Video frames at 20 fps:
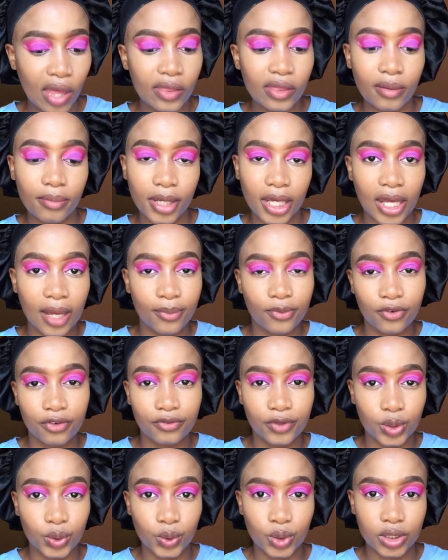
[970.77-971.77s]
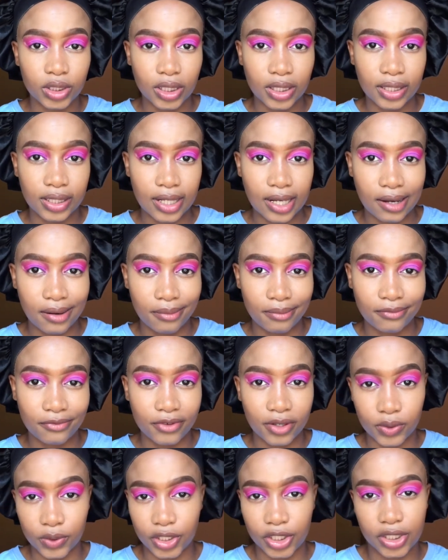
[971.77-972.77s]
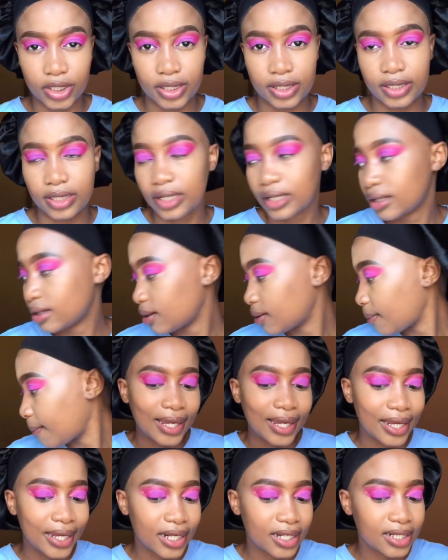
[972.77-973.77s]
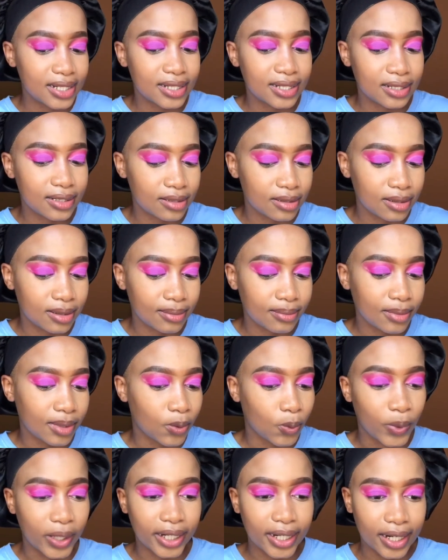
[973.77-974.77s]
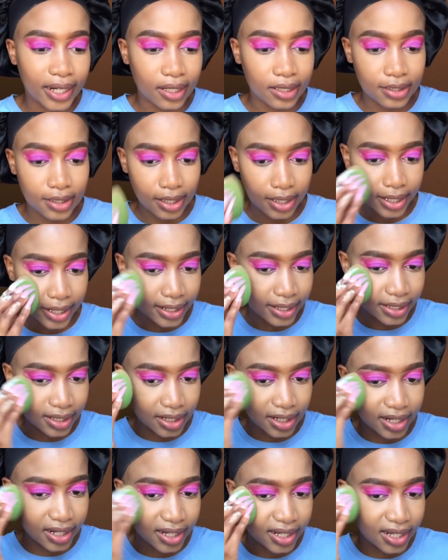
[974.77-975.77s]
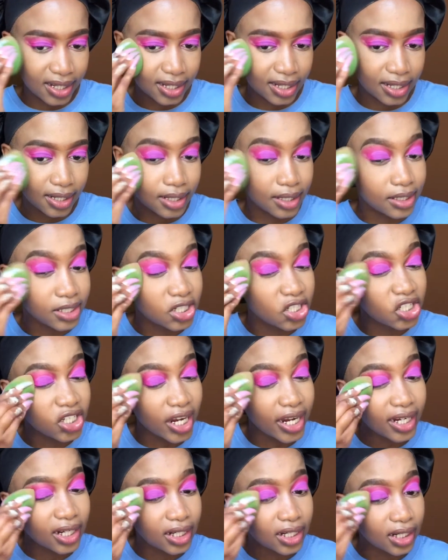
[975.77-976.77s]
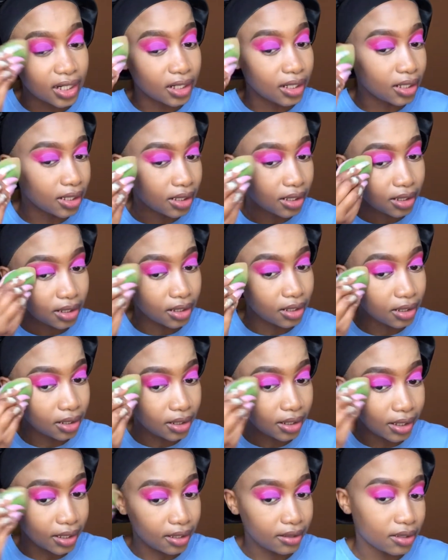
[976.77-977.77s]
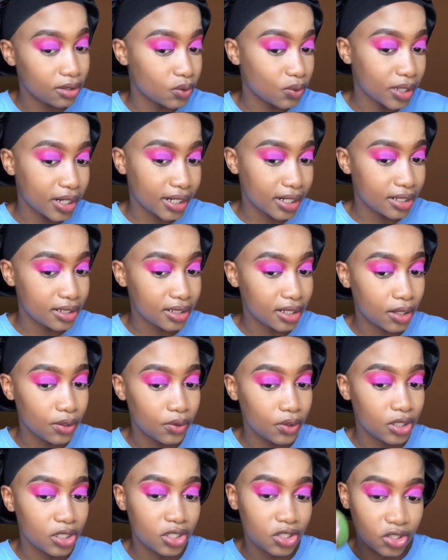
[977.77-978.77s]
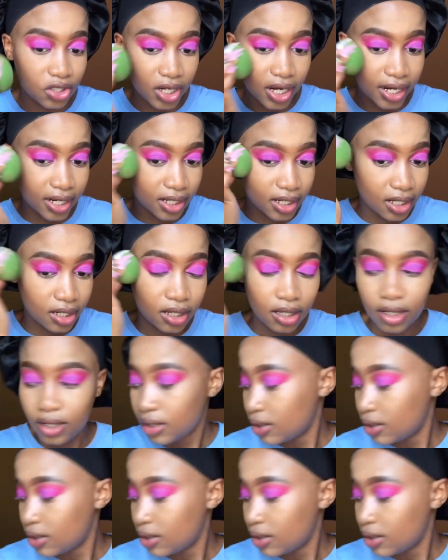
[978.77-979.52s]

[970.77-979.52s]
Makeup Revolution foundation stick, it is, what can I say, like, it's shiny. Yeah, that's what I can tell you, it's shiny.